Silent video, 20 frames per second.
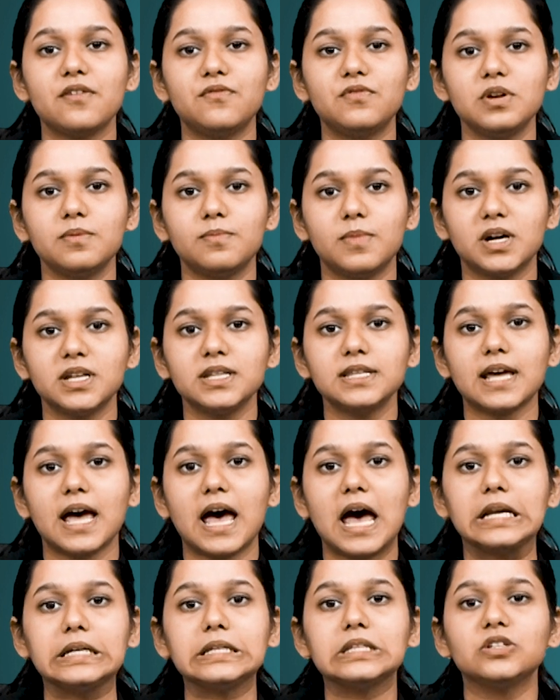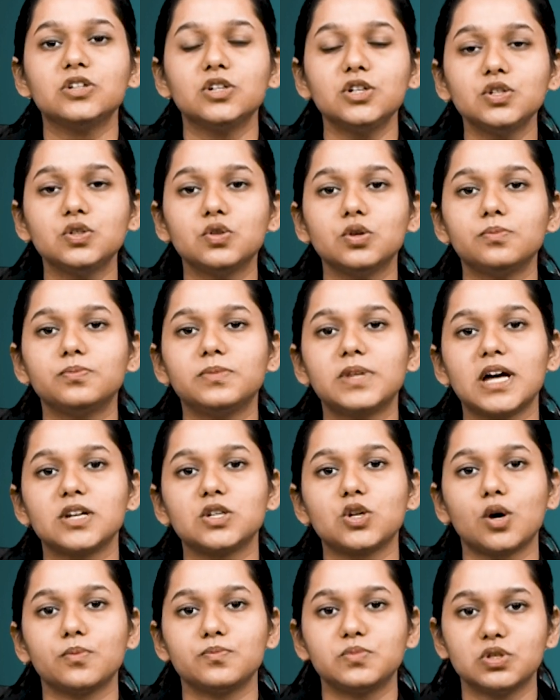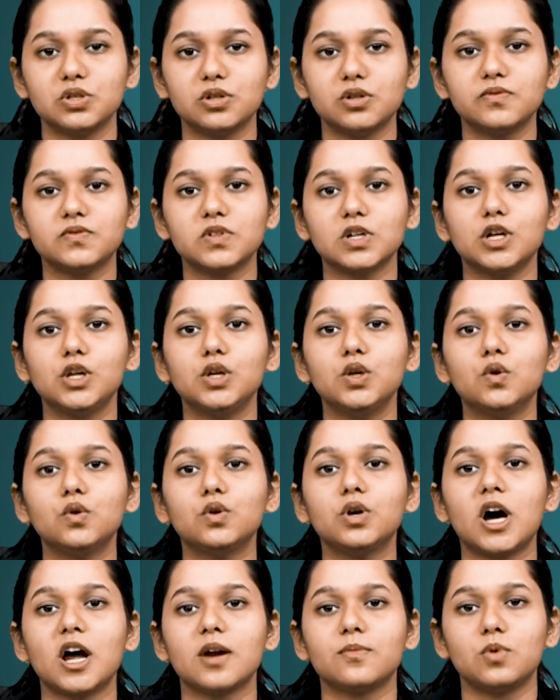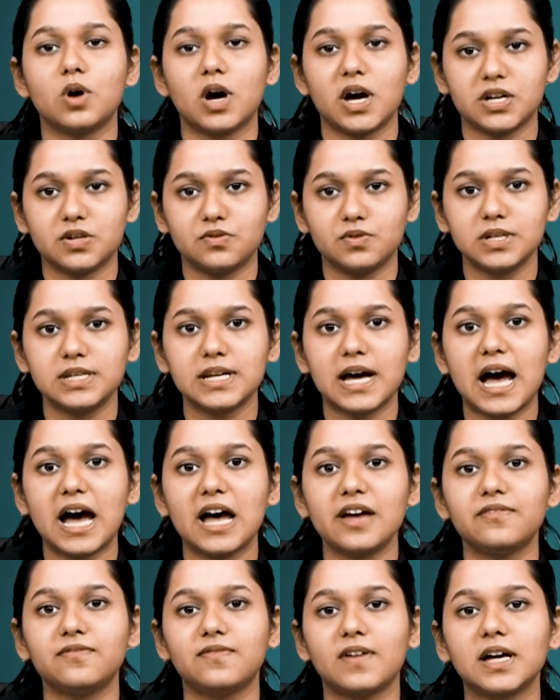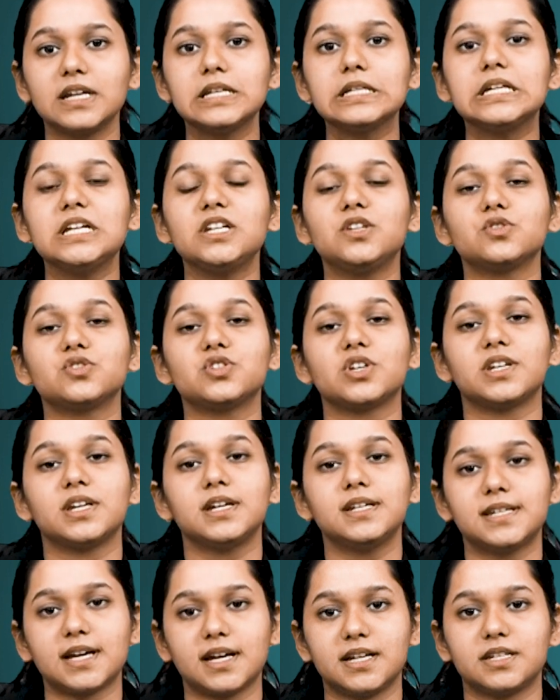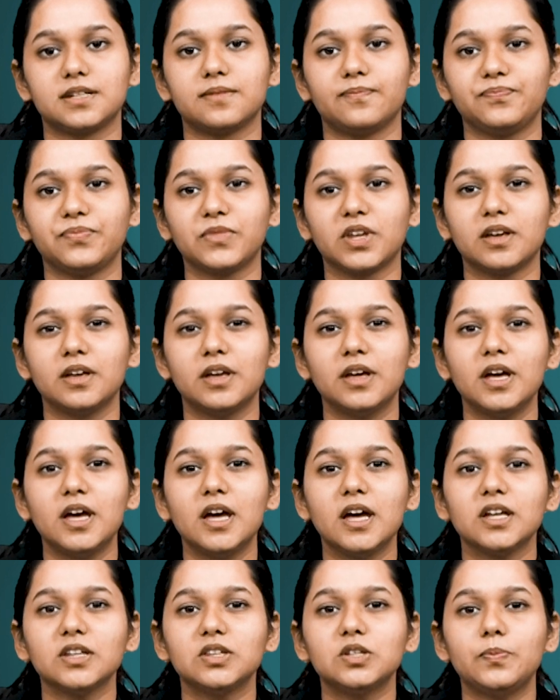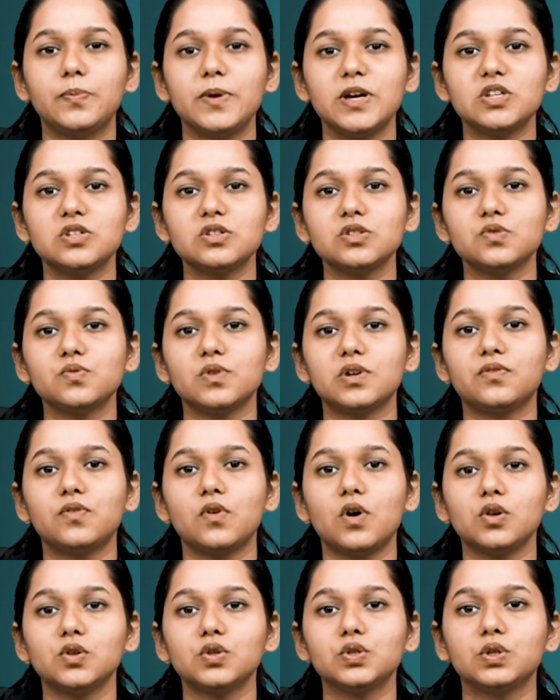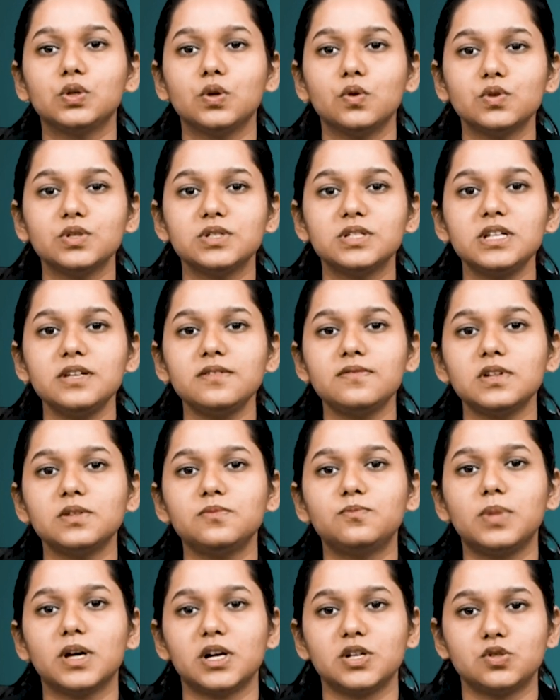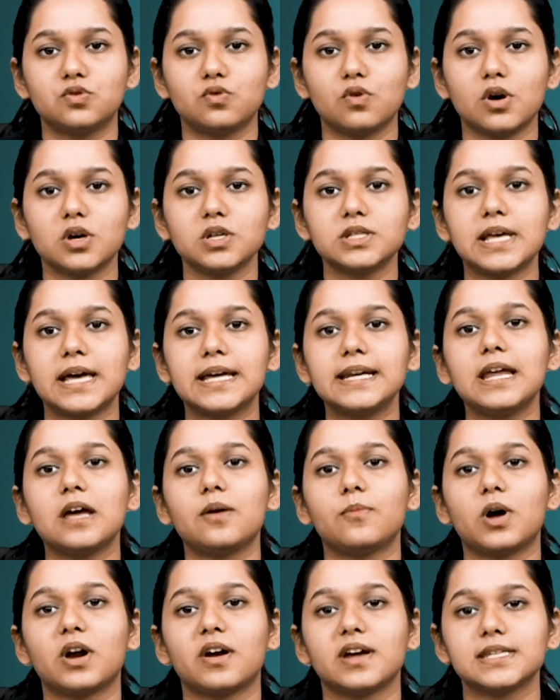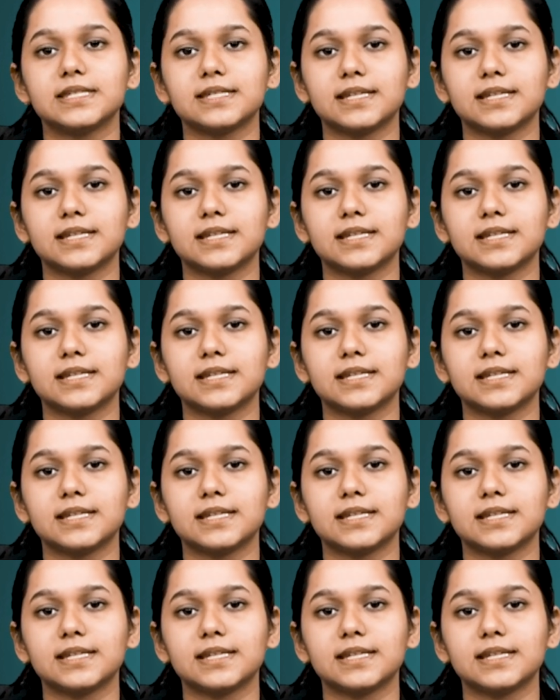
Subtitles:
every month, and third group that observed a low carbohydrate, high fat ketogenic diet. The patients were followed closely with blood draws and MRI